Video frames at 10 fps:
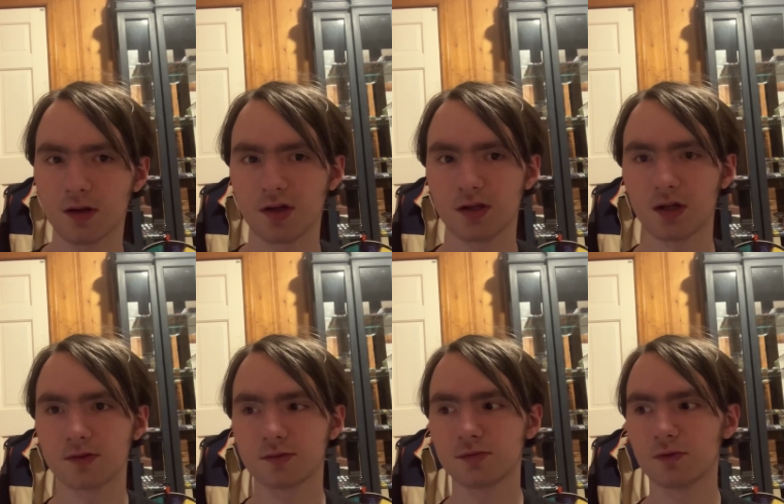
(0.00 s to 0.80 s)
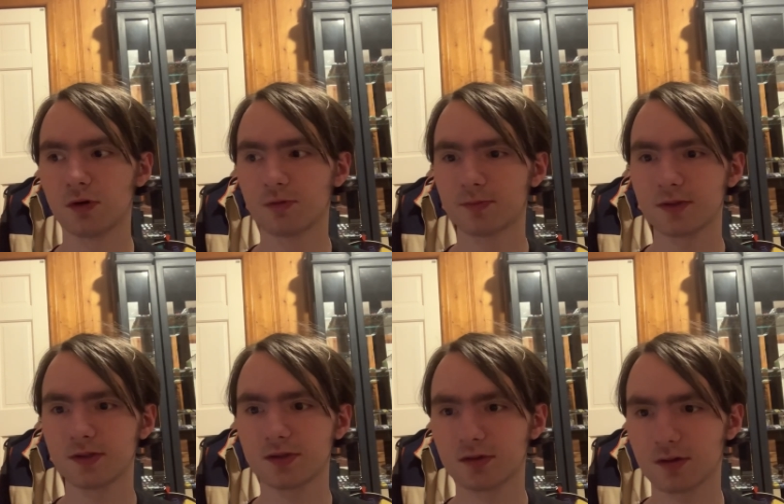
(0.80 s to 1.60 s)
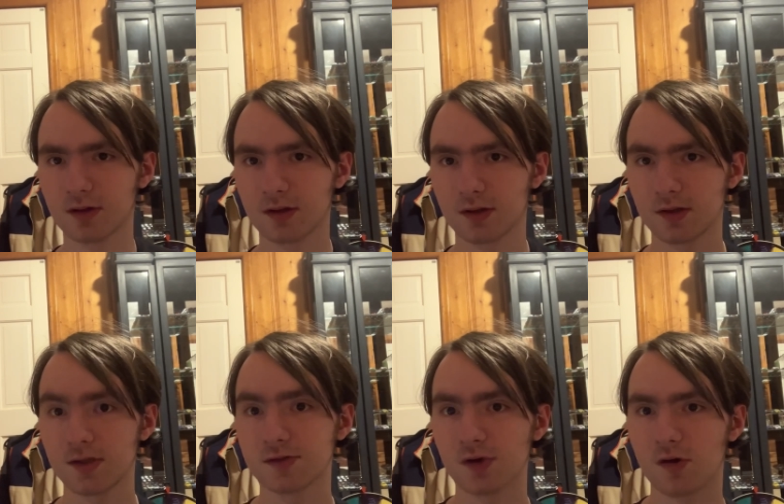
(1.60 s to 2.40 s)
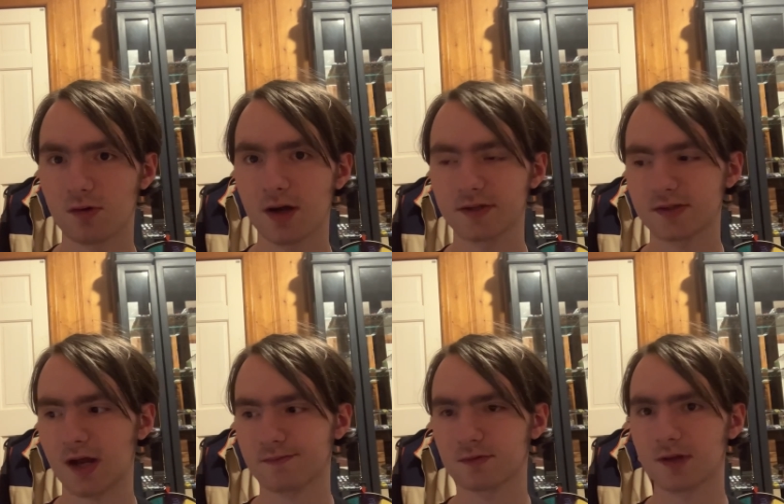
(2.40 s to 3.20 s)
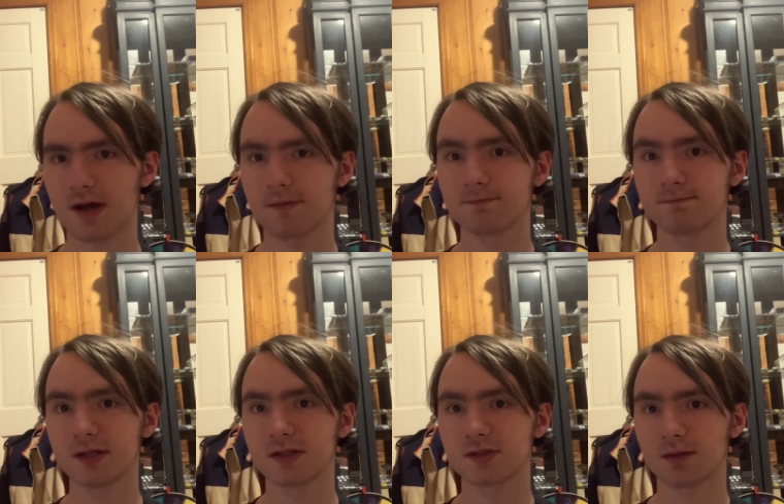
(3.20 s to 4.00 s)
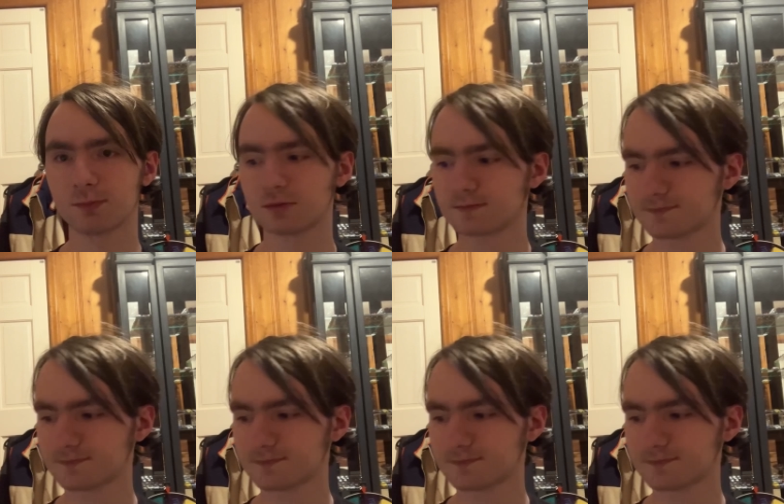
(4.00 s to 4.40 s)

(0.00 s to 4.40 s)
and I do hope he is all right after that big tumble.